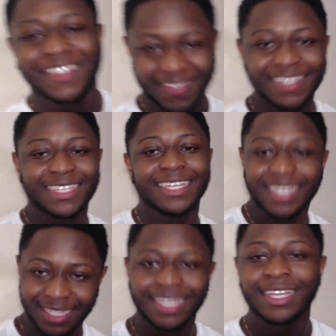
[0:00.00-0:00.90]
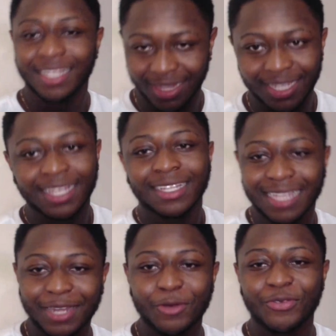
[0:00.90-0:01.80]
Niggas came up on this
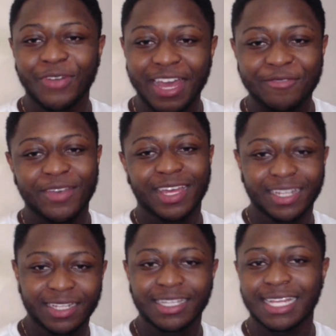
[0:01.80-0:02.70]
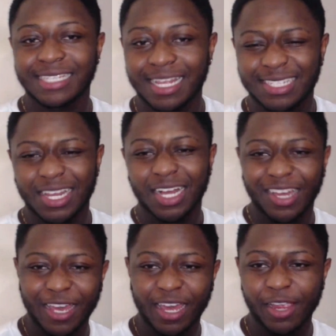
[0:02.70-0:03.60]
side, now they on the other
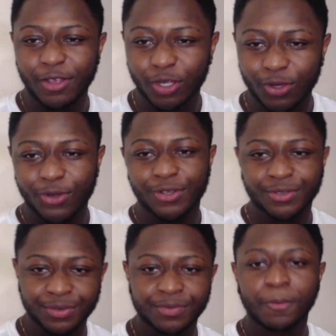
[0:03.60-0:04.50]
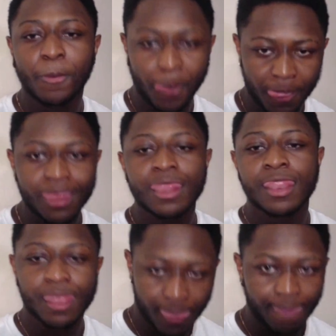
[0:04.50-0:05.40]
side. Oh well, fuck them,
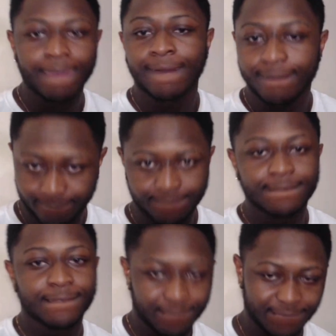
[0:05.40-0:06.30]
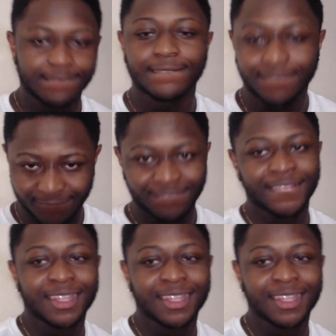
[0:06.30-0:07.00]
dog. We gon' see how hard they ride.